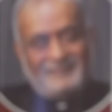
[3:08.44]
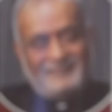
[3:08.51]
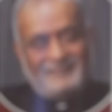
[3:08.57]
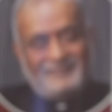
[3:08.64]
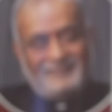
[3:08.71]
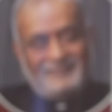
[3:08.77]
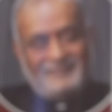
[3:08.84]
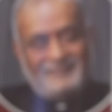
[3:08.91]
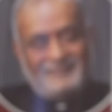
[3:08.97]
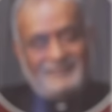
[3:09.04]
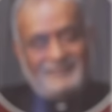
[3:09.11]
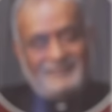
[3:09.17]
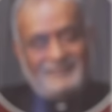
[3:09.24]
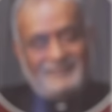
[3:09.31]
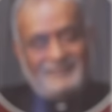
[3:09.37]

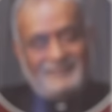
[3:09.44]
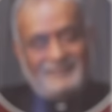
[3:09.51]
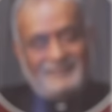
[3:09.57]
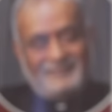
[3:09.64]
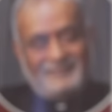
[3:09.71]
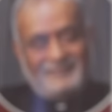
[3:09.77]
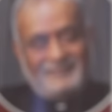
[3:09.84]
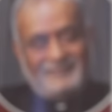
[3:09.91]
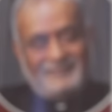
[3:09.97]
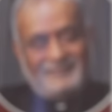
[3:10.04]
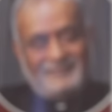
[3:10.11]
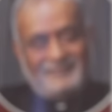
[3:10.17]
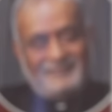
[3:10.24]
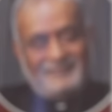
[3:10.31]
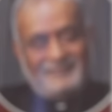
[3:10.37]

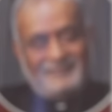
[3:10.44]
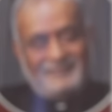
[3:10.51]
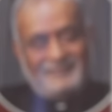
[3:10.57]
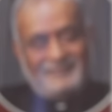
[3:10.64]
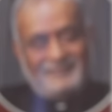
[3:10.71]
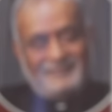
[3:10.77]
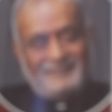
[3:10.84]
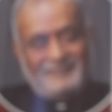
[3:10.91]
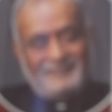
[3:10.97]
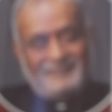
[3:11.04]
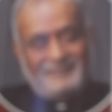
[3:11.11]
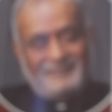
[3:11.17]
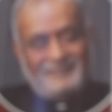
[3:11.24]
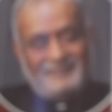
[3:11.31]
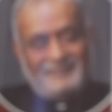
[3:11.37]

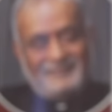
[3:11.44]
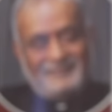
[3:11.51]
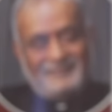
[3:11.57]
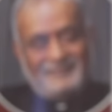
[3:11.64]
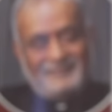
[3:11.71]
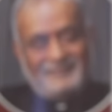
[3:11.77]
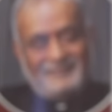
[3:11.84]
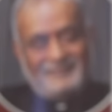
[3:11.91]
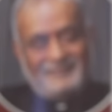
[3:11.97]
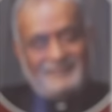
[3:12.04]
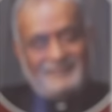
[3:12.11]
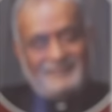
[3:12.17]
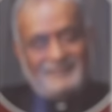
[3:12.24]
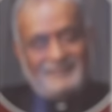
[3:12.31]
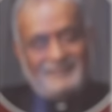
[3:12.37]

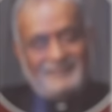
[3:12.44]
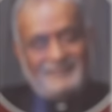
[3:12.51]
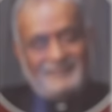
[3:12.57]
The person shown says nothing.